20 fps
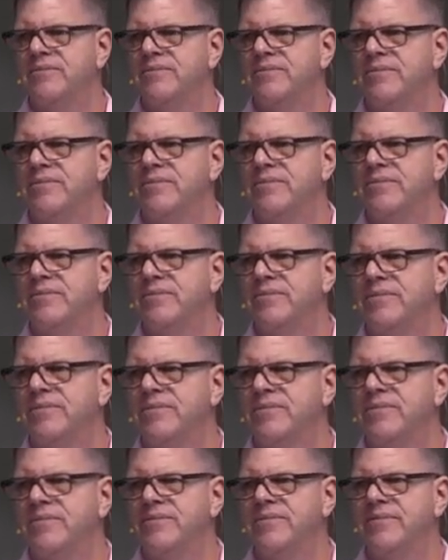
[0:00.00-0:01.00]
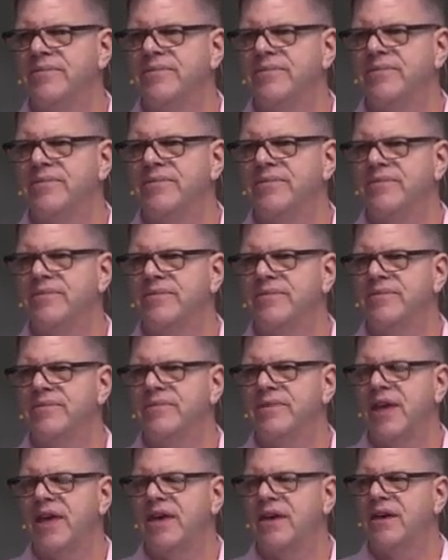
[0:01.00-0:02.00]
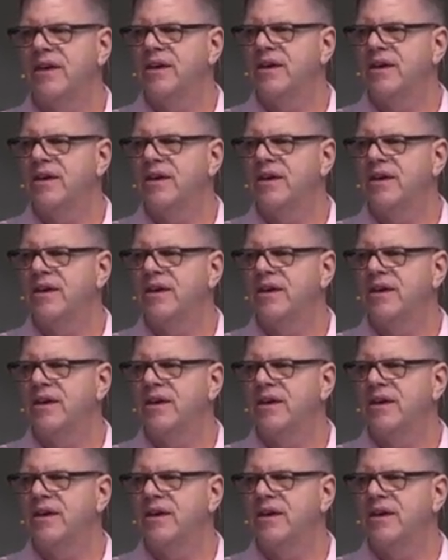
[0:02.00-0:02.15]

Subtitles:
(no one is talking)